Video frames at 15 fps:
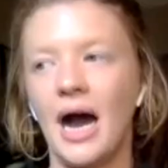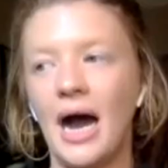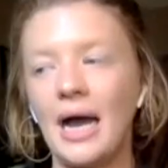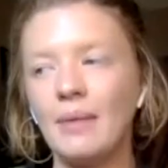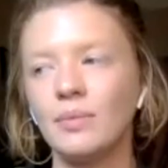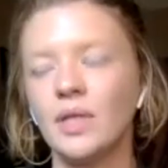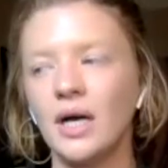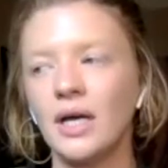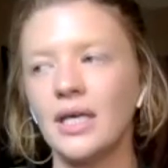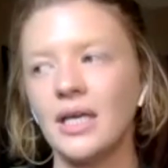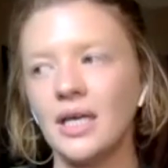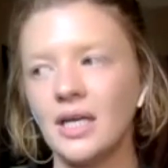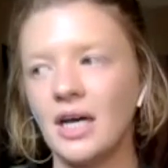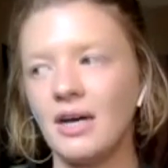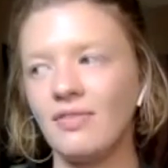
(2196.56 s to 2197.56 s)
I'm
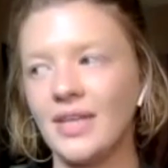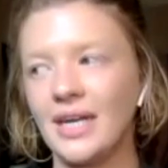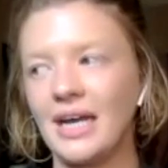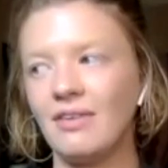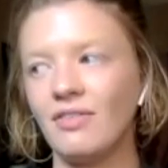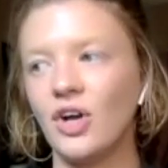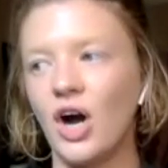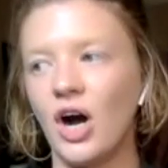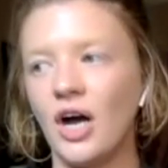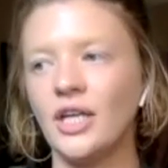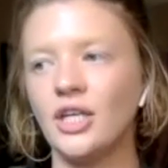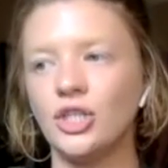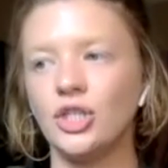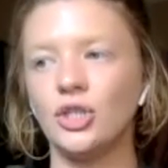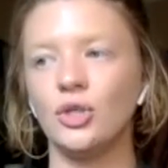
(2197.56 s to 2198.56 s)
lucky enough that I've
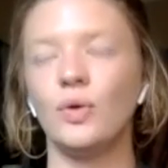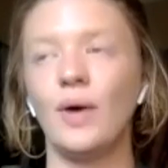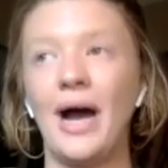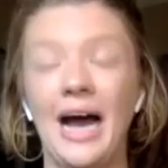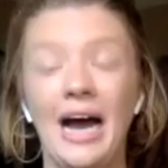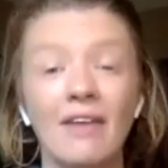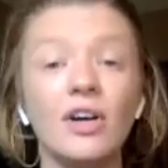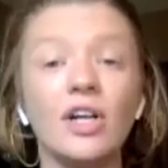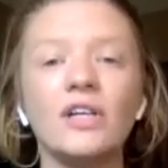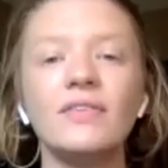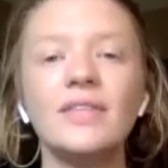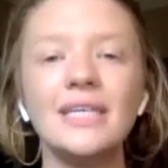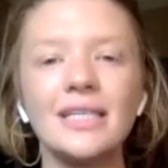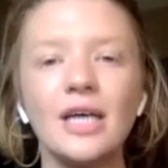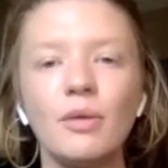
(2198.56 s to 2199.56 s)
gotten to have all
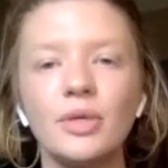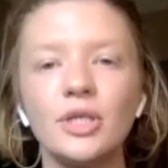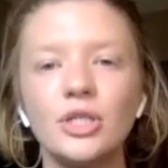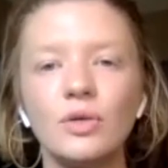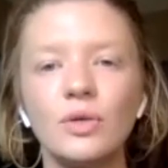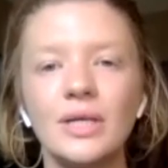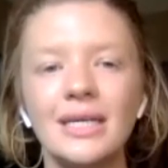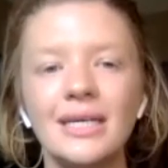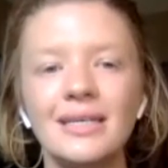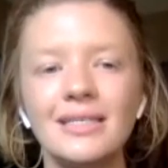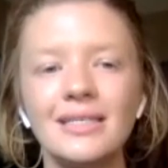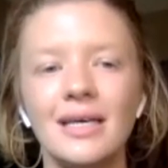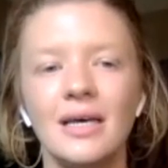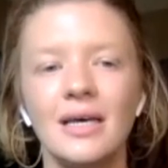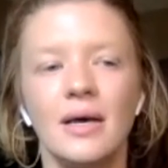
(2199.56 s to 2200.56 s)
of these
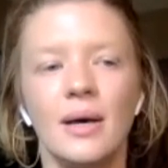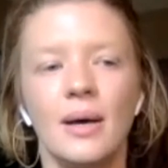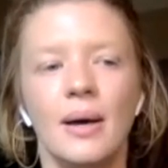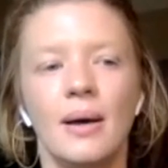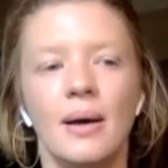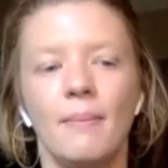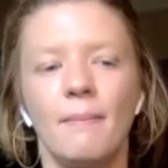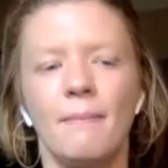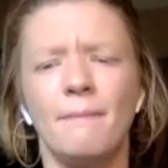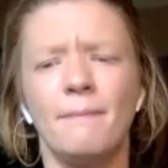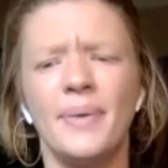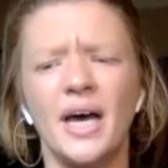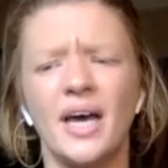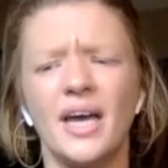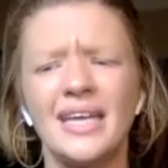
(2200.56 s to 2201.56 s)
opportunities,
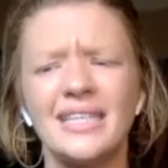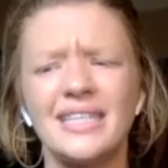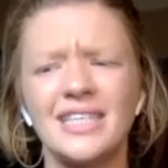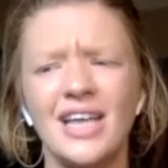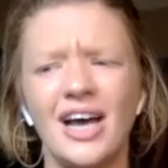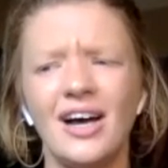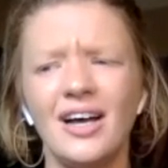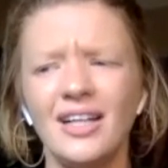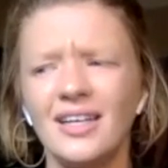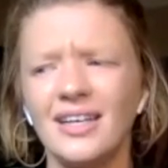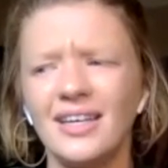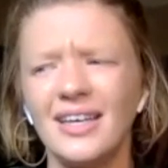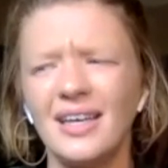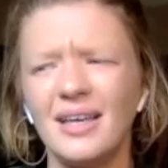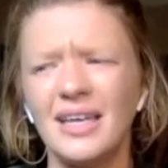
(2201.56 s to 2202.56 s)
but
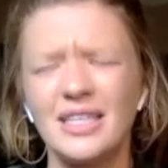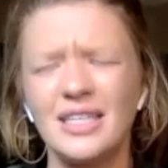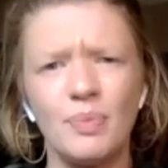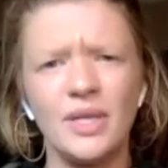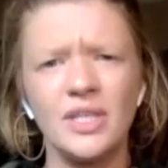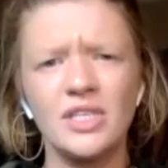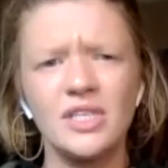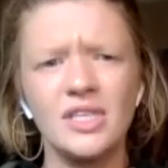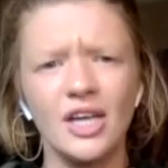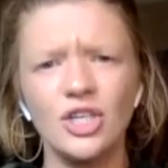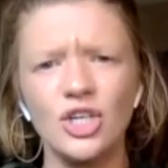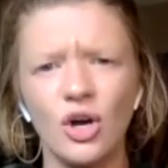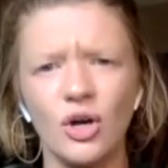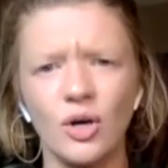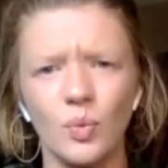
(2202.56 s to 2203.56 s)
it's been
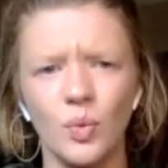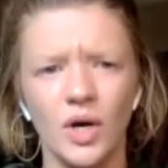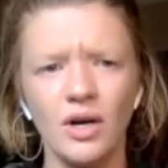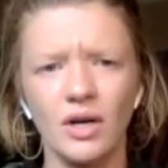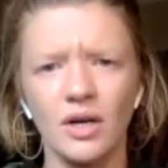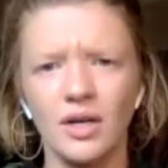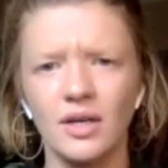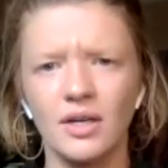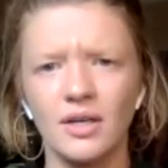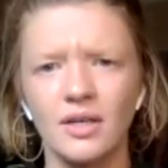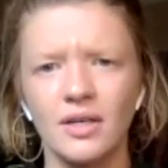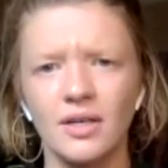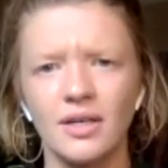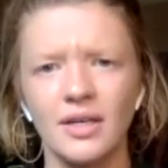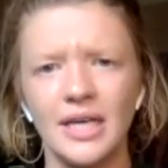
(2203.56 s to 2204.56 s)
such hard work.
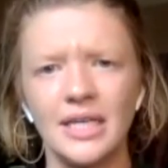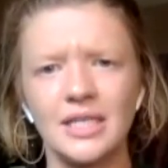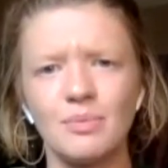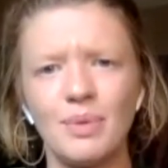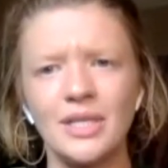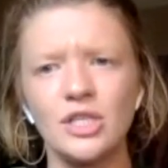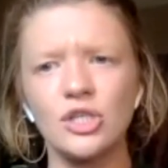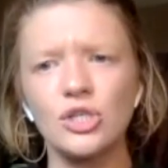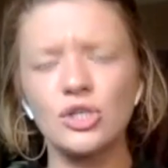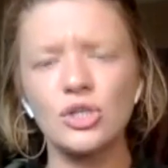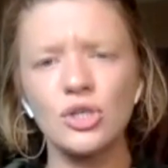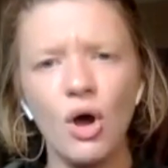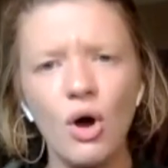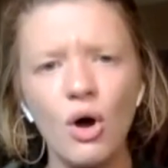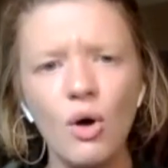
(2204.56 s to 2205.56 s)
It's been
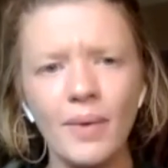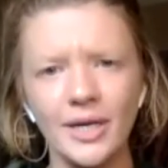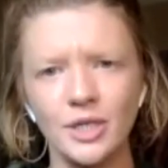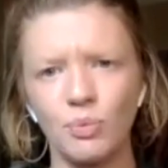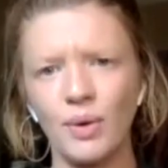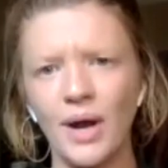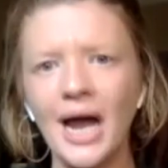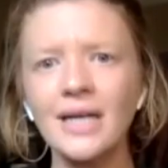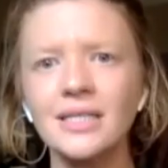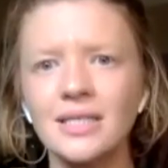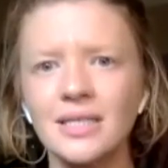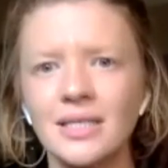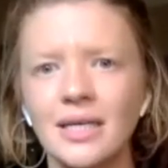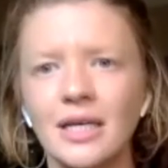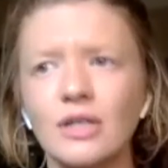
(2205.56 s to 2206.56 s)
so much
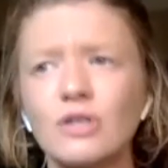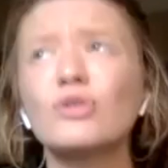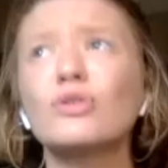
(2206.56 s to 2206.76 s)
practicing